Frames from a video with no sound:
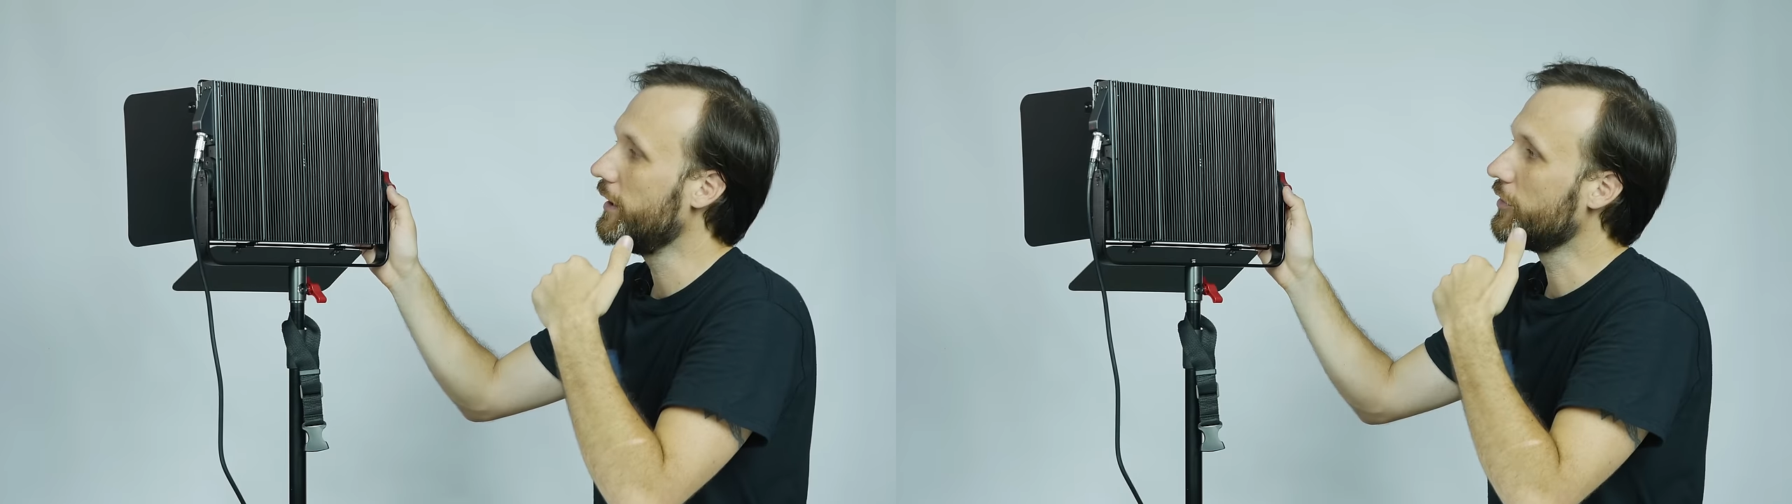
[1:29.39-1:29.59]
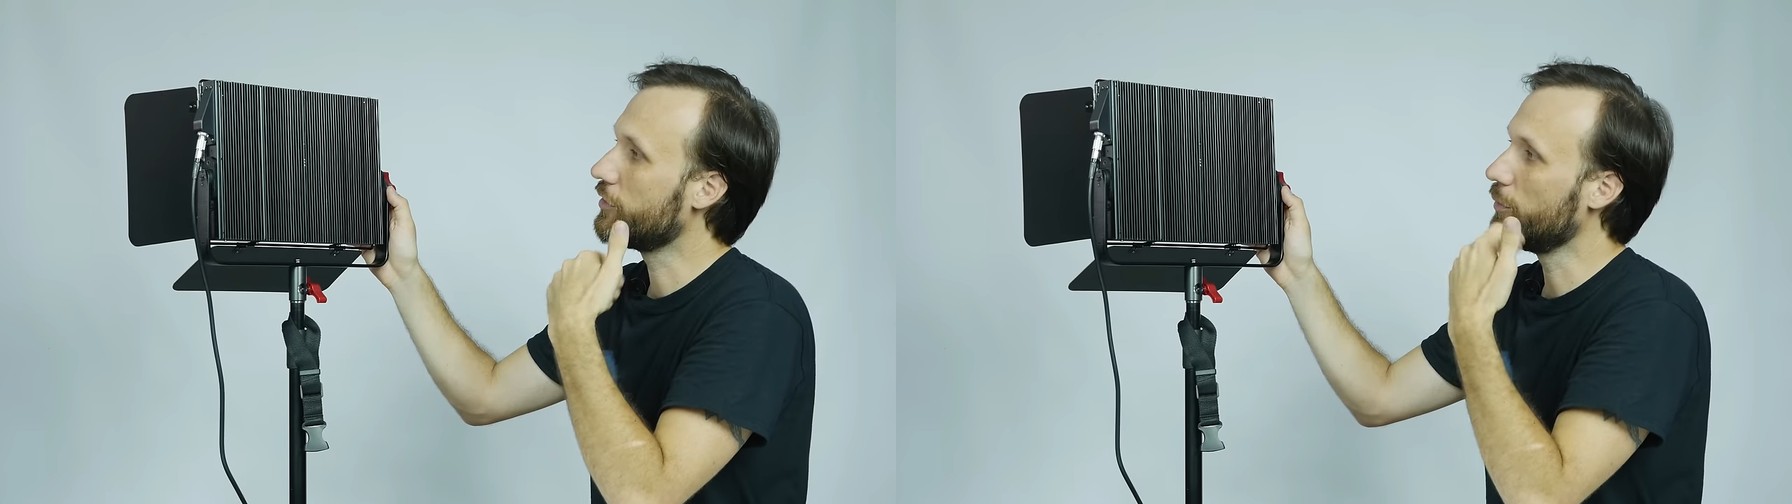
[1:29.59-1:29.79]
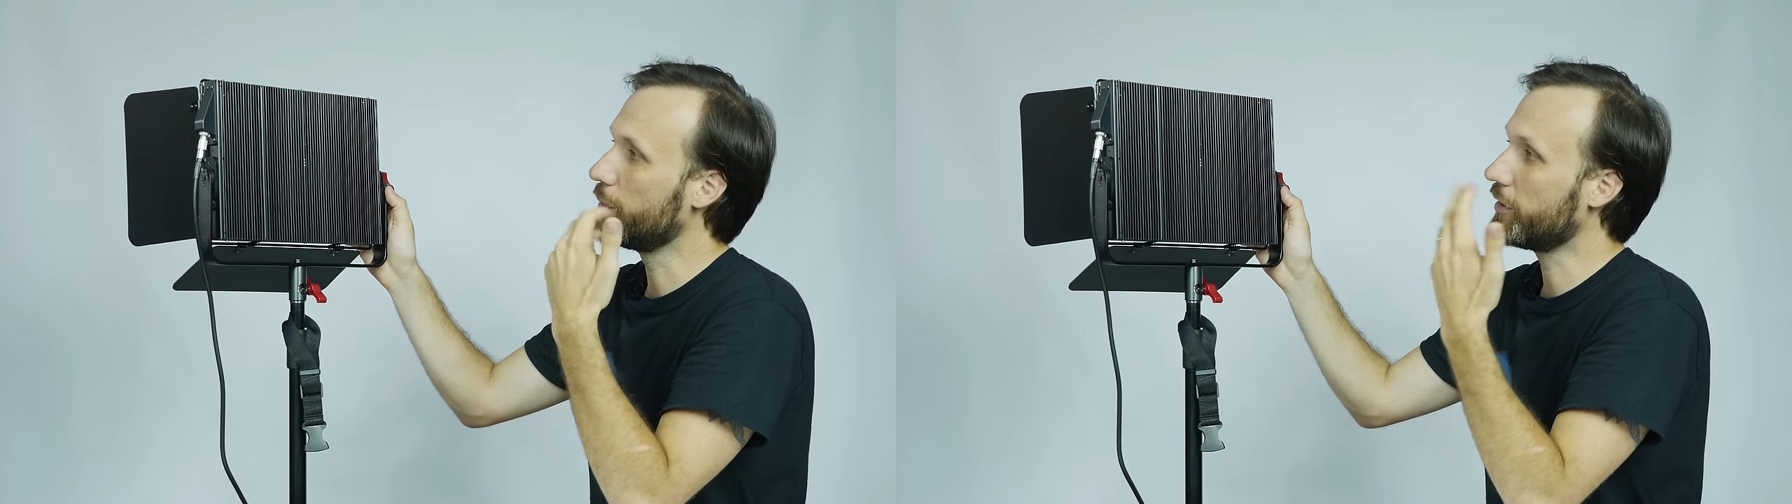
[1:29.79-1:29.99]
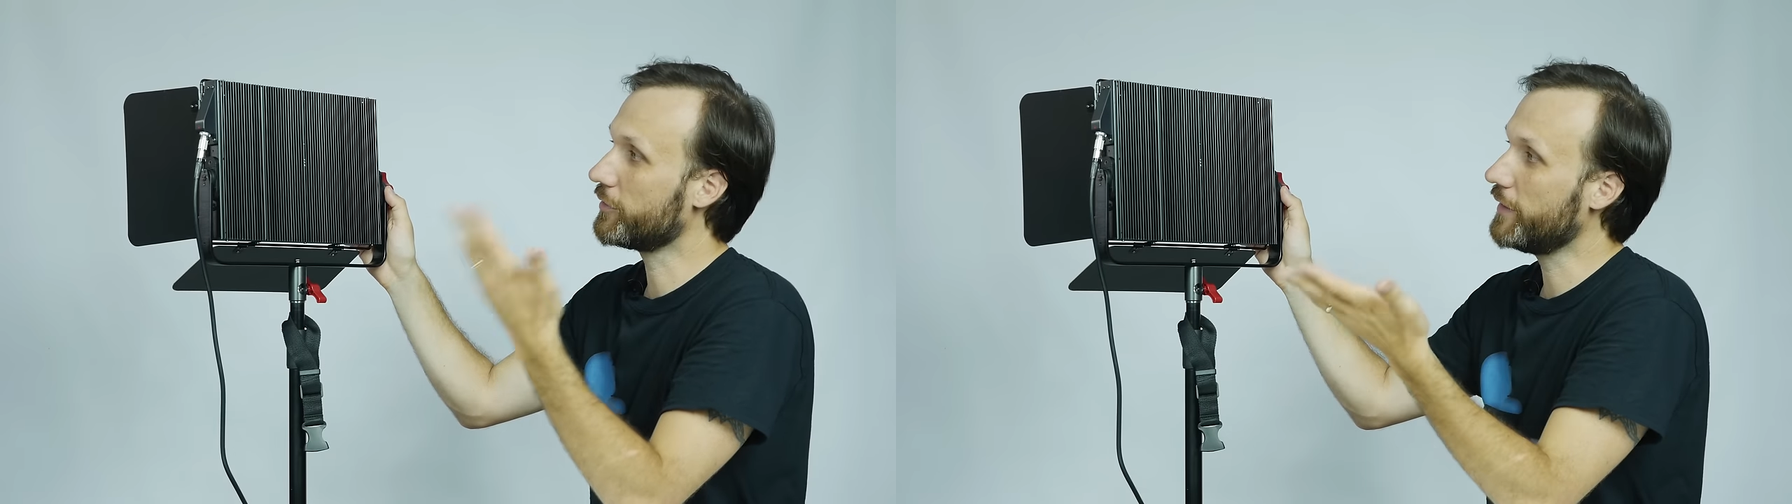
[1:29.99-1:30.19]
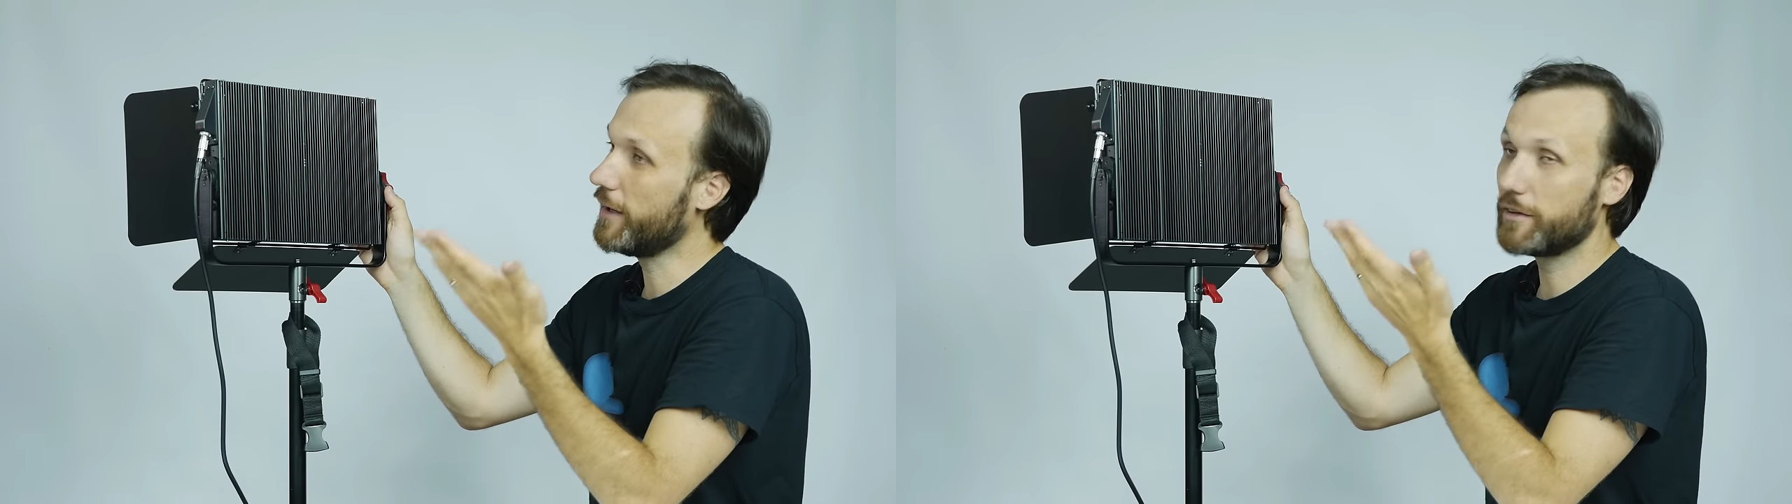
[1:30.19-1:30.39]
So because
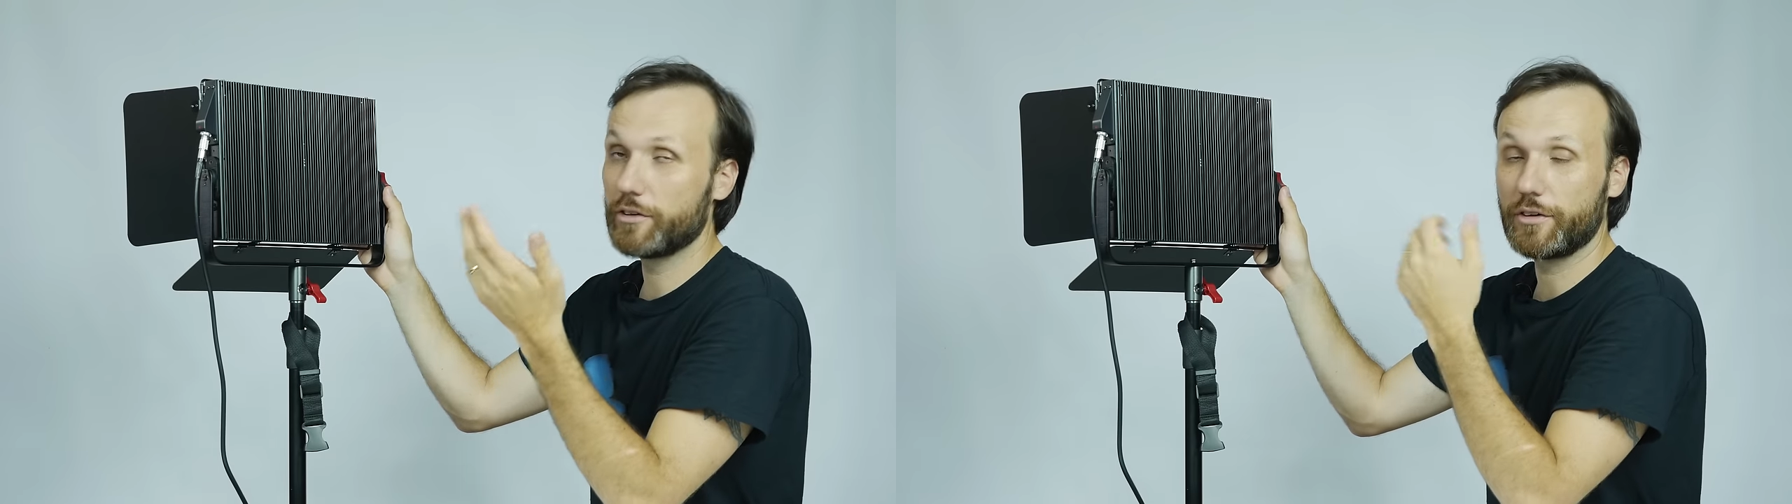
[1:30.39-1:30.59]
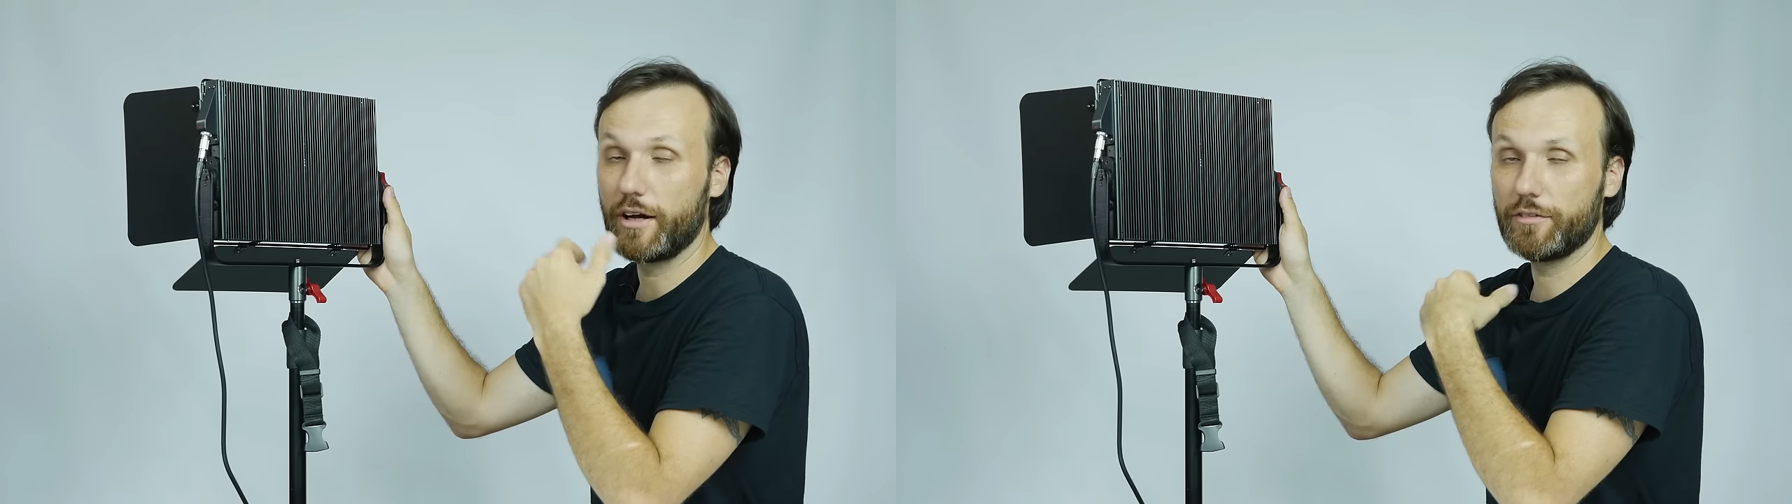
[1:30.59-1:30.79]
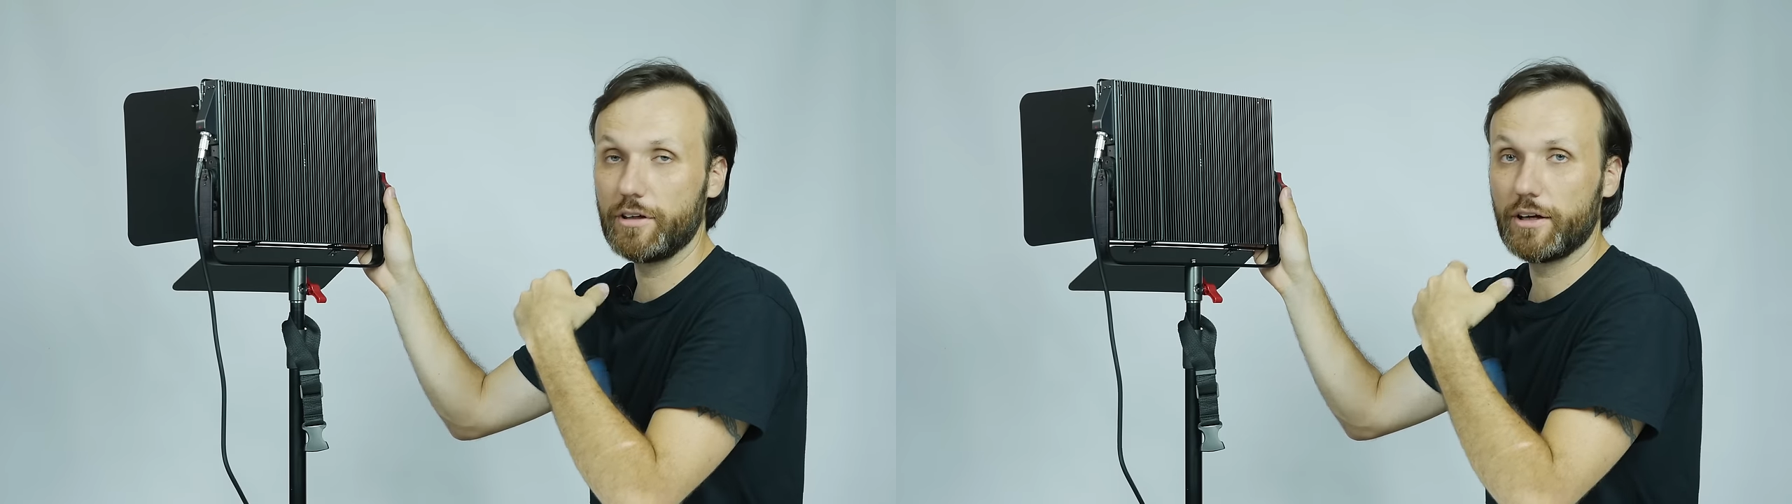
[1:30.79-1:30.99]
of that, it doesn't have any